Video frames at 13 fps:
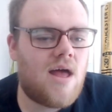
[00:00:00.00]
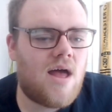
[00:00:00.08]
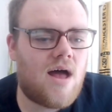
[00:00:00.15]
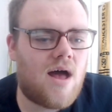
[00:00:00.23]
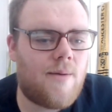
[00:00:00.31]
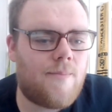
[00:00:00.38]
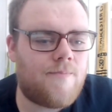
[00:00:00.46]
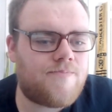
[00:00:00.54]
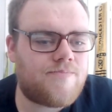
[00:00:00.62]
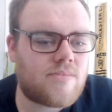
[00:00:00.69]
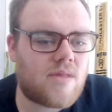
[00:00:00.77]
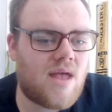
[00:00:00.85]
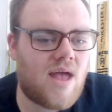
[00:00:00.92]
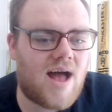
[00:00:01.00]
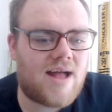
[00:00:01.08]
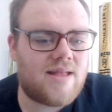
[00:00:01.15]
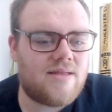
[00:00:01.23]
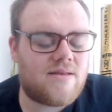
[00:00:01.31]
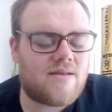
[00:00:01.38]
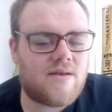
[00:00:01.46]

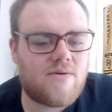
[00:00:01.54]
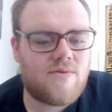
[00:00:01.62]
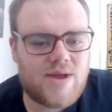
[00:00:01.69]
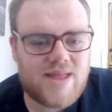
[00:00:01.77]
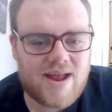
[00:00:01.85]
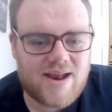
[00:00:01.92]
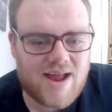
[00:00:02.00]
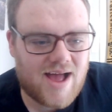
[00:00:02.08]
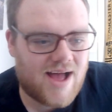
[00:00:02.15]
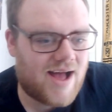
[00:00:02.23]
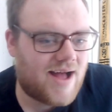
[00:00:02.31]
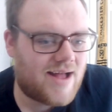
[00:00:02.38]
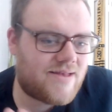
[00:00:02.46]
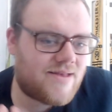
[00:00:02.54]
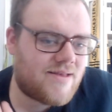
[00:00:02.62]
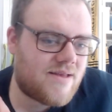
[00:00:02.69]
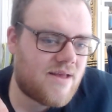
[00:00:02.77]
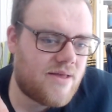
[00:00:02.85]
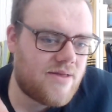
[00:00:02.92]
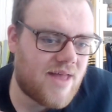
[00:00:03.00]
And we then had
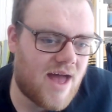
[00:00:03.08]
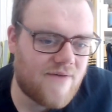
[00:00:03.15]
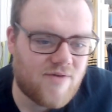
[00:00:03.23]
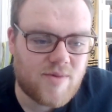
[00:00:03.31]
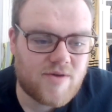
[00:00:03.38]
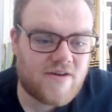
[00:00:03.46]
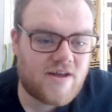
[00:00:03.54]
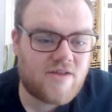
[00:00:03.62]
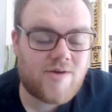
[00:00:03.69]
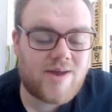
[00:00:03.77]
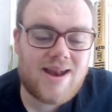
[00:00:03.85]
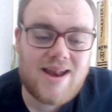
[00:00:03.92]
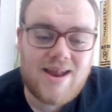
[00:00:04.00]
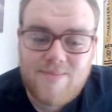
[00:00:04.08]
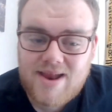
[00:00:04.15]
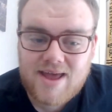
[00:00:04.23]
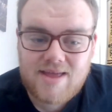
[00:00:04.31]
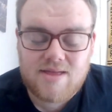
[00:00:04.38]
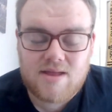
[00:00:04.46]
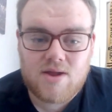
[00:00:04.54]
Heavy Machinery
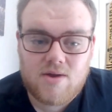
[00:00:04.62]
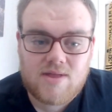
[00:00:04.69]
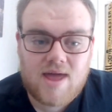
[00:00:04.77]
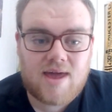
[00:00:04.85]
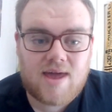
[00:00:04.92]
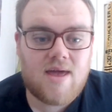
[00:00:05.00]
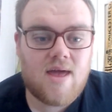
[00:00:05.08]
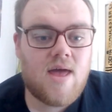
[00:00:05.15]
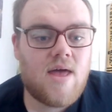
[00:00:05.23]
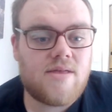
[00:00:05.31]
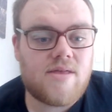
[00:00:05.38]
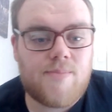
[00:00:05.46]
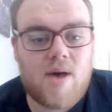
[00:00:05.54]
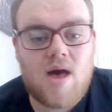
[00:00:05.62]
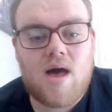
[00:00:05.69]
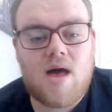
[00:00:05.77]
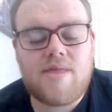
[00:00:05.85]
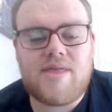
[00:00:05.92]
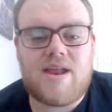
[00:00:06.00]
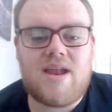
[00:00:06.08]
eliminate the New Day. The
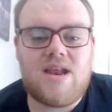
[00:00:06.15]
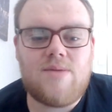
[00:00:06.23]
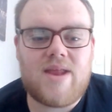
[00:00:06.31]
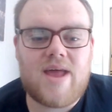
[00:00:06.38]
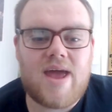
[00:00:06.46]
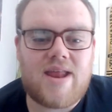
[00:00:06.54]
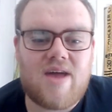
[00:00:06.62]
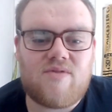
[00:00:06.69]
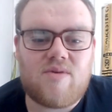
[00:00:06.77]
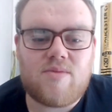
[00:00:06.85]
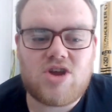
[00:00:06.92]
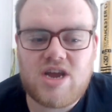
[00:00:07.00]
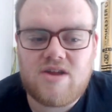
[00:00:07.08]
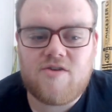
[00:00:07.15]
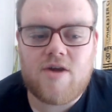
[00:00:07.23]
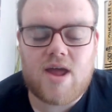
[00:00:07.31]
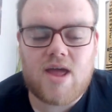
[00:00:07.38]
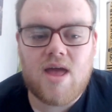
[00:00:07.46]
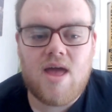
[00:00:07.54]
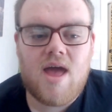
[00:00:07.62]
Bar then eliminated Heavy
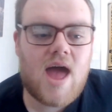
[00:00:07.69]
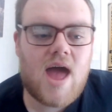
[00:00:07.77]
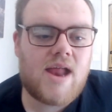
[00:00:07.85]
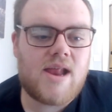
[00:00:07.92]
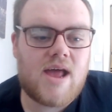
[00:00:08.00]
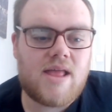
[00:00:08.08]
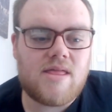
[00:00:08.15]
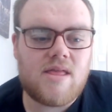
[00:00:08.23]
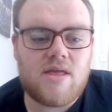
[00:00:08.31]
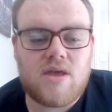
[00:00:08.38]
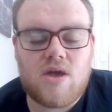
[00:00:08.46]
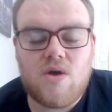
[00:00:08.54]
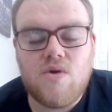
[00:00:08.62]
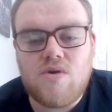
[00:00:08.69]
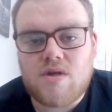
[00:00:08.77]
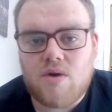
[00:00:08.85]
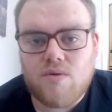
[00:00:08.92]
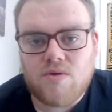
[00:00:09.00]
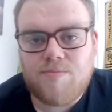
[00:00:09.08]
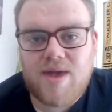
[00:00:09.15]
Machinery, and then the
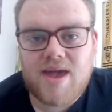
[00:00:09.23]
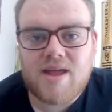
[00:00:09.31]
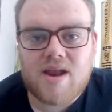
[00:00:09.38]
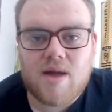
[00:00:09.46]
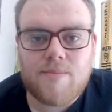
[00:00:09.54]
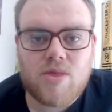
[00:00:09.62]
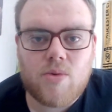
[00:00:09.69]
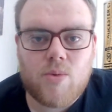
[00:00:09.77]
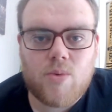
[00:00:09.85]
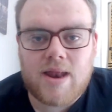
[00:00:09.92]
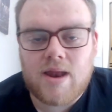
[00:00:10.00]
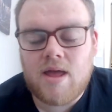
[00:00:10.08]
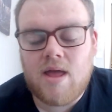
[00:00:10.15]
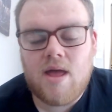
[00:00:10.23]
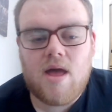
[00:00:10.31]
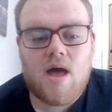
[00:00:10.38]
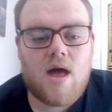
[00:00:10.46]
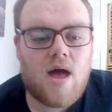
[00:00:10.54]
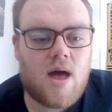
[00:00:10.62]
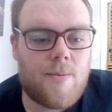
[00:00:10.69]
Usos picking up the win
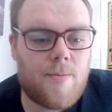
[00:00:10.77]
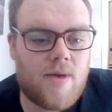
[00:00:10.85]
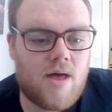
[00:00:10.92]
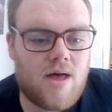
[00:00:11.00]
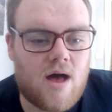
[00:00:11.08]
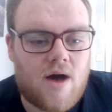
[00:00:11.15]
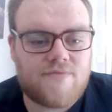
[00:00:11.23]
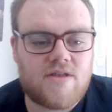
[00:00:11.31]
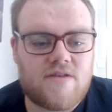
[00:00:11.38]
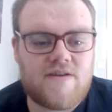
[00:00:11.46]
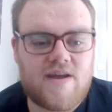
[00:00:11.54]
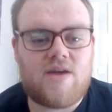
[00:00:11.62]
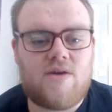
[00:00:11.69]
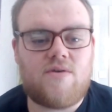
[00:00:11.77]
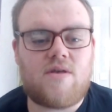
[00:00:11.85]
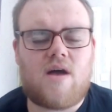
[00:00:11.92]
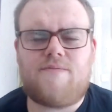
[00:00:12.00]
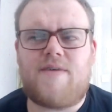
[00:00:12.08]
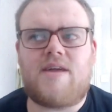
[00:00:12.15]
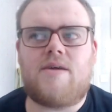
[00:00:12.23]
after
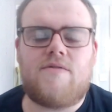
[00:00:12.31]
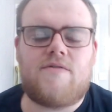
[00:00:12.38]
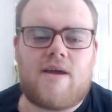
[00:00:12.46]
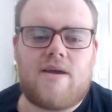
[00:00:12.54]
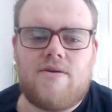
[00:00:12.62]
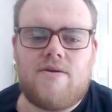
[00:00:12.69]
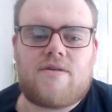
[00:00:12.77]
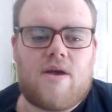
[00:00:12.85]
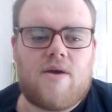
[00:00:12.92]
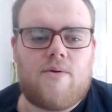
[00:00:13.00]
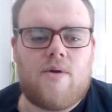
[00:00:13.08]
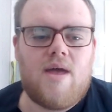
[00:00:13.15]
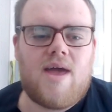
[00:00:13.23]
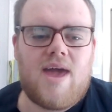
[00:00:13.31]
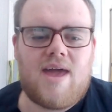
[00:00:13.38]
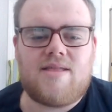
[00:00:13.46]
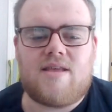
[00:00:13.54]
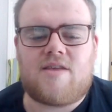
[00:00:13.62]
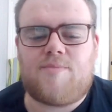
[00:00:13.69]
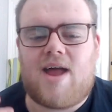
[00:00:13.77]
I think it was Jey Uso hitting
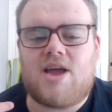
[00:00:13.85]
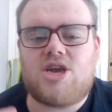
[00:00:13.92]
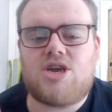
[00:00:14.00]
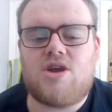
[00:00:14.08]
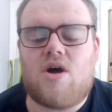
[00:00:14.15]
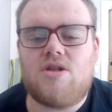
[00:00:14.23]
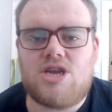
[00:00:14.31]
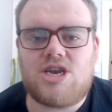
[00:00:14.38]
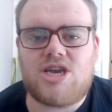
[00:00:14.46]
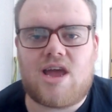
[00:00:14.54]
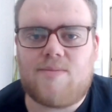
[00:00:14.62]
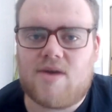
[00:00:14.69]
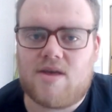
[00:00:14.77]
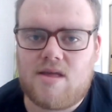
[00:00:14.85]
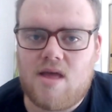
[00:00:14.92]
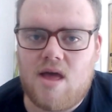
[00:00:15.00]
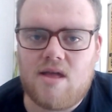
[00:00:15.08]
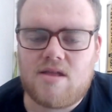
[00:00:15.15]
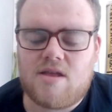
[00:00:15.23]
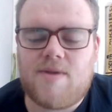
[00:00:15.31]
the splash on Sheamus
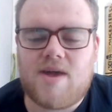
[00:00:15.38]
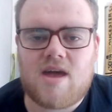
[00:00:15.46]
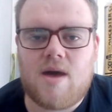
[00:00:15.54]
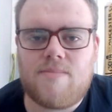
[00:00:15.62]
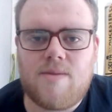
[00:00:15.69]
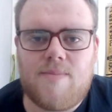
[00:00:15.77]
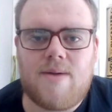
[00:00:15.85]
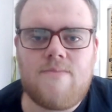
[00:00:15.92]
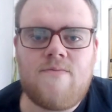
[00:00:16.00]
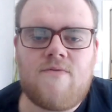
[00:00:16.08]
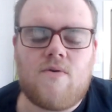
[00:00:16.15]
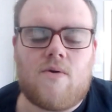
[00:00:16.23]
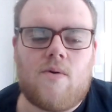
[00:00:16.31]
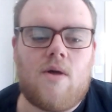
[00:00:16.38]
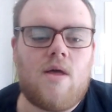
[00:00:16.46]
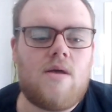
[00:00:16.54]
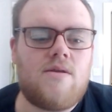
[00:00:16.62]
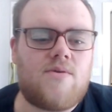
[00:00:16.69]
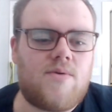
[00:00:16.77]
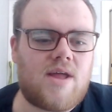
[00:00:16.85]
to pick up the pinfall.
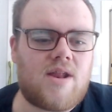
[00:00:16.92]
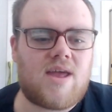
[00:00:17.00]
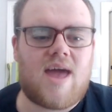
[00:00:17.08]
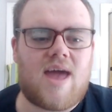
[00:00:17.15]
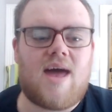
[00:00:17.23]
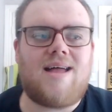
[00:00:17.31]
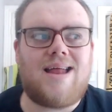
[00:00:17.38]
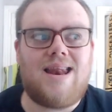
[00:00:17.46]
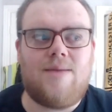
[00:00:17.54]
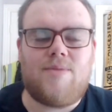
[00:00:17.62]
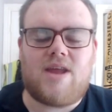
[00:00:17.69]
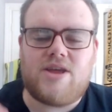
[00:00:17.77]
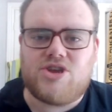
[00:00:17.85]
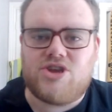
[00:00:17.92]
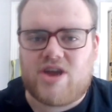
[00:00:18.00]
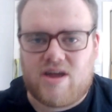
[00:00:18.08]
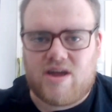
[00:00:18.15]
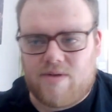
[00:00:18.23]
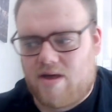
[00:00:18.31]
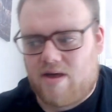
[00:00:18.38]
So we're going to get at Elimination
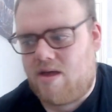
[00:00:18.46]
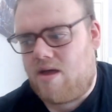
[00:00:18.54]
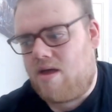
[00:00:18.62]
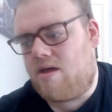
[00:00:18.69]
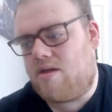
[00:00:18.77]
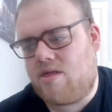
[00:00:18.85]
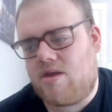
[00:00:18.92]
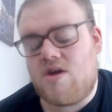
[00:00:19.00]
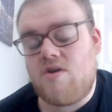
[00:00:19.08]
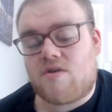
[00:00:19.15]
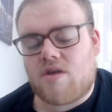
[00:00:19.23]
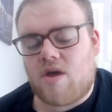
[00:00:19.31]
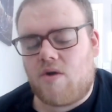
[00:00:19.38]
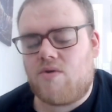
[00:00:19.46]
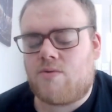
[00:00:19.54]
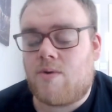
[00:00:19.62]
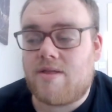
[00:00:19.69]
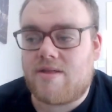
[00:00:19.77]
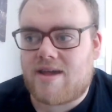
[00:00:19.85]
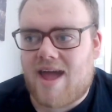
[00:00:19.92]
Chamber the Usos
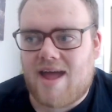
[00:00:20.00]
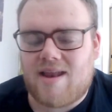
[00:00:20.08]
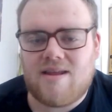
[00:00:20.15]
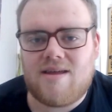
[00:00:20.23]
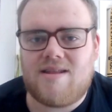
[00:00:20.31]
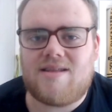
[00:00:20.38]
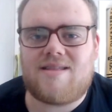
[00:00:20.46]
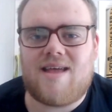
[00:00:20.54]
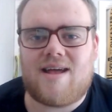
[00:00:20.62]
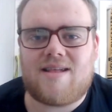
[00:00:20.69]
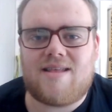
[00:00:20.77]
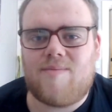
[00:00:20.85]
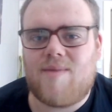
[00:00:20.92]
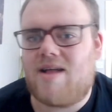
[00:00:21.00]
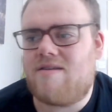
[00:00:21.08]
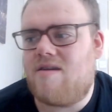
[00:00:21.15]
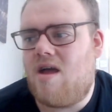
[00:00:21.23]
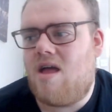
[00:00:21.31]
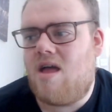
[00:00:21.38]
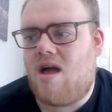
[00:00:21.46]
once again in a tag team match.
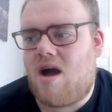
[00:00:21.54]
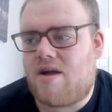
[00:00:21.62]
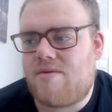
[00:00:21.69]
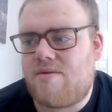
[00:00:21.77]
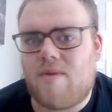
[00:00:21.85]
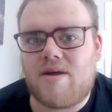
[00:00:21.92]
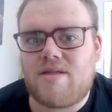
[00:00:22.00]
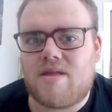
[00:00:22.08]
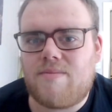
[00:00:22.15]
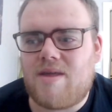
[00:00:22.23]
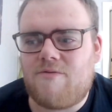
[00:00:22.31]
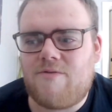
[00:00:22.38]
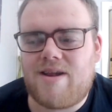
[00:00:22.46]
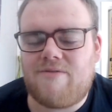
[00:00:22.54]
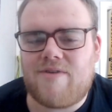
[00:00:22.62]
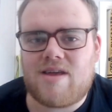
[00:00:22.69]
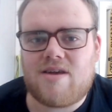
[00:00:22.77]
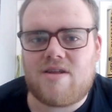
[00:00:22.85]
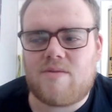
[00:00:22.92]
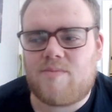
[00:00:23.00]
I don't mind them; they're really, really
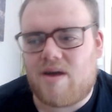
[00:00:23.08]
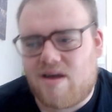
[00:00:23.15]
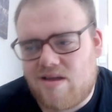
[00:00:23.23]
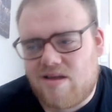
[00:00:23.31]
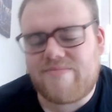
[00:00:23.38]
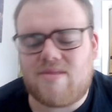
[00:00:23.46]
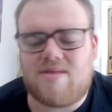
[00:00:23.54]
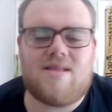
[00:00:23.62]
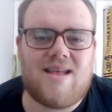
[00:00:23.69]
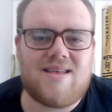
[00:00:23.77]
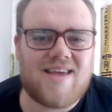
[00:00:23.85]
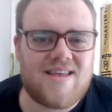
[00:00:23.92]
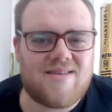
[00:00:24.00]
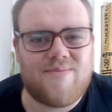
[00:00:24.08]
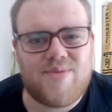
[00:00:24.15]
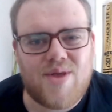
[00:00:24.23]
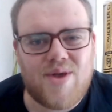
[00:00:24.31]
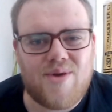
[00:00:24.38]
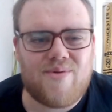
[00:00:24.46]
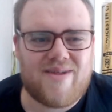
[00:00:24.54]
good. But let's get some
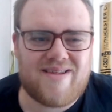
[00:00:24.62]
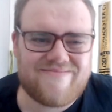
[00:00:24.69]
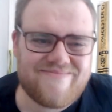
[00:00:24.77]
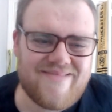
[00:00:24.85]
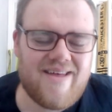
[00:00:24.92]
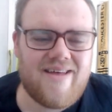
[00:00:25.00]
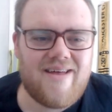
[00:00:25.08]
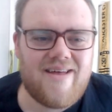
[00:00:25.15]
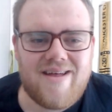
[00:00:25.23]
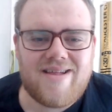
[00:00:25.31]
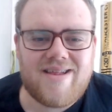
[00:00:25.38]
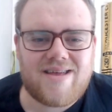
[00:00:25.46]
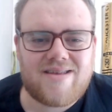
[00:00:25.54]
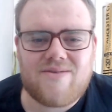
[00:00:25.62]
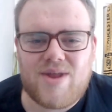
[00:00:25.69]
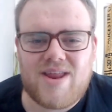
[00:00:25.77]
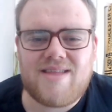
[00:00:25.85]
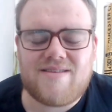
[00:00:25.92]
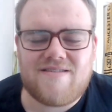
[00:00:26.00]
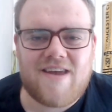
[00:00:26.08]
new. We
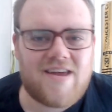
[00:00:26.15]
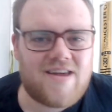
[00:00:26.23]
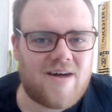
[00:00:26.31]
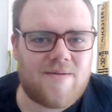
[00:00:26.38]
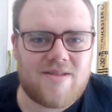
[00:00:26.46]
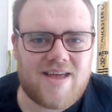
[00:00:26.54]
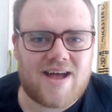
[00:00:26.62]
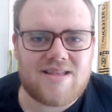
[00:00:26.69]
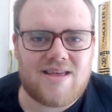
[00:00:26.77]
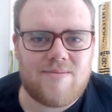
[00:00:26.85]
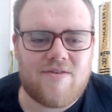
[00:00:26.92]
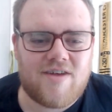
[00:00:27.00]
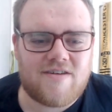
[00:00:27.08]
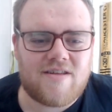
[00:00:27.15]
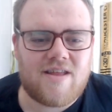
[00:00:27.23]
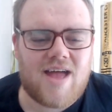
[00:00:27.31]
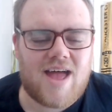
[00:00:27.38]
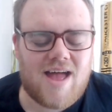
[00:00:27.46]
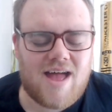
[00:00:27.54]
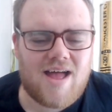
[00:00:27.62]
need to shake up the tag team division
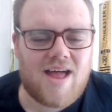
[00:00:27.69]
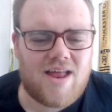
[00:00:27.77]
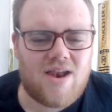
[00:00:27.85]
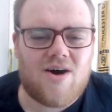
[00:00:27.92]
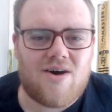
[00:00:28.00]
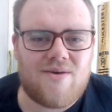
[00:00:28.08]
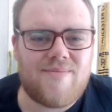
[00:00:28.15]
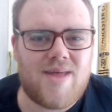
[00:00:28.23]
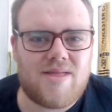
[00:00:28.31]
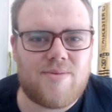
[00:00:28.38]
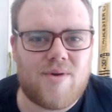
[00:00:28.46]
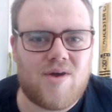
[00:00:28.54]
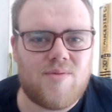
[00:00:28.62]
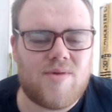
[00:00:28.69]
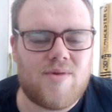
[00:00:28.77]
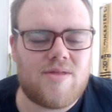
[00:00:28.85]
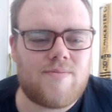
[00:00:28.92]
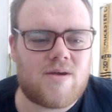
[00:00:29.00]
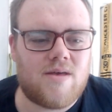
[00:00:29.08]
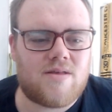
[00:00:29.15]
a lot at the
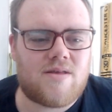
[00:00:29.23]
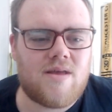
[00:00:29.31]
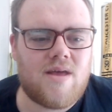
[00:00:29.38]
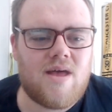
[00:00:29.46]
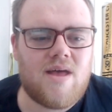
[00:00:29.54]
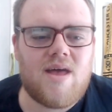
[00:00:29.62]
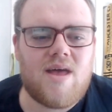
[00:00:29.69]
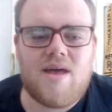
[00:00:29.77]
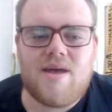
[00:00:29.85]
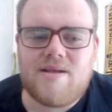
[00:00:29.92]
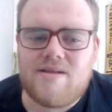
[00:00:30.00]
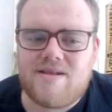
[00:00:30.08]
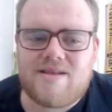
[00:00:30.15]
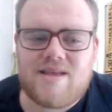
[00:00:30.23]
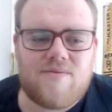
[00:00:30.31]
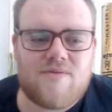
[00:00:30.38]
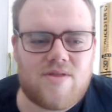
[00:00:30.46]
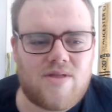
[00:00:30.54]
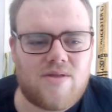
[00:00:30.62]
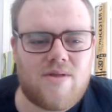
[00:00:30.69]
moment, because it's
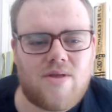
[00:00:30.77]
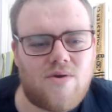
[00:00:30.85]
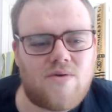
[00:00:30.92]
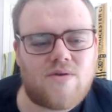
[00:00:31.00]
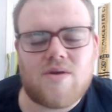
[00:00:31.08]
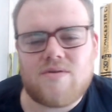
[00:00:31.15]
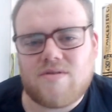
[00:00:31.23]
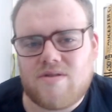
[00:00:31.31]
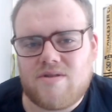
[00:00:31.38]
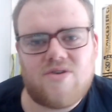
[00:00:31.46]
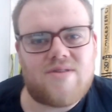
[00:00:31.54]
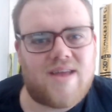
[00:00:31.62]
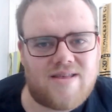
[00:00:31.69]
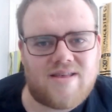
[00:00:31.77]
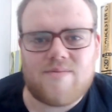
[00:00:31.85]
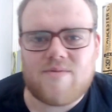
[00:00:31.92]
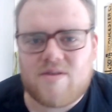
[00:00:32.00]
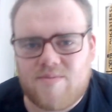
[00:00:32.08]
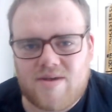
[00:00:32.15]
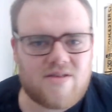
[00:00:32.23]
even Usos and New Day seem
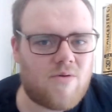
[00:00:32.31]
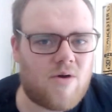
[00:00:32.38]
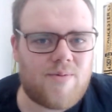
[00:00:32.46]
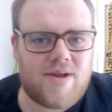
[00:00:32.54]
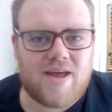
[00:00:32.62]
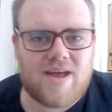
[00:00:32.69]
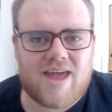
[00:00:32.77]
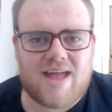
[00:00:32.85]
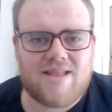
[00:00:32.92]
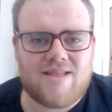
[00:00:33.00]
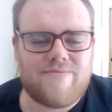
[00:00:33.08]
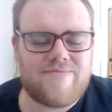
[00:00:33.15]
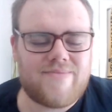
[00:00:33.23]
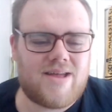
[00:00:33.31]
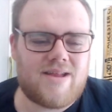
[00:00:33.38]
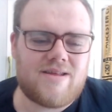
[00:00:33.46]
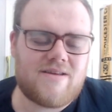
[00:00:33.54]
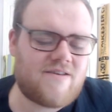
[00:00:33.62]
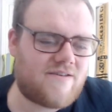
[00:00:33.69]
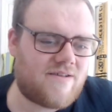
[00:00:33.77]
to be swapping it again, and
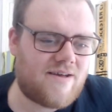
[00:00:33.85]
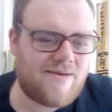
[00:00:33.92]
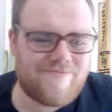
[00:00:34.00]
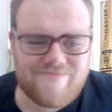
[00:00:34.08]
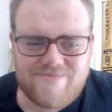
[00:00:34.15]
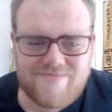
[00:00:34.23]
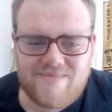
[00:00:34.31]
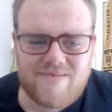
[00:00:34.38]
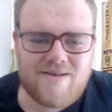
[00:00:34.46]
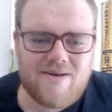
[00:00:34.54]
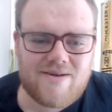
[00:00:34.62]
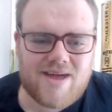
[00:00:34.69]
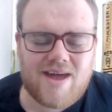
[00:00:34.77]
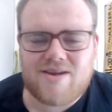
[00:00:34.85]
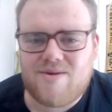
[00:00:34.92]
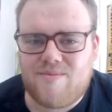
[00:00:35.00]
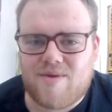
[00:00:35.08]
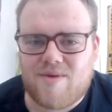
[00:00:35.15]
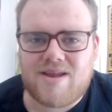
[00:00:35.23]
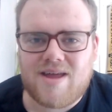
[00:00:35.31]
it's just like, okay, I don't
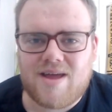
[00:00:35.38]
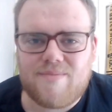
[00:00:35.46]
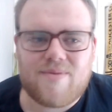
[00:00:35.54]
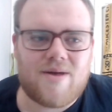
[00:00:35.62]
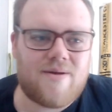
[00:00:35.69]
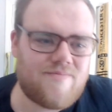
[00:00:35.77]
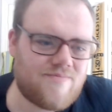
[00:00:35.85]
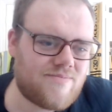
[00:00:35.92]
mind it, but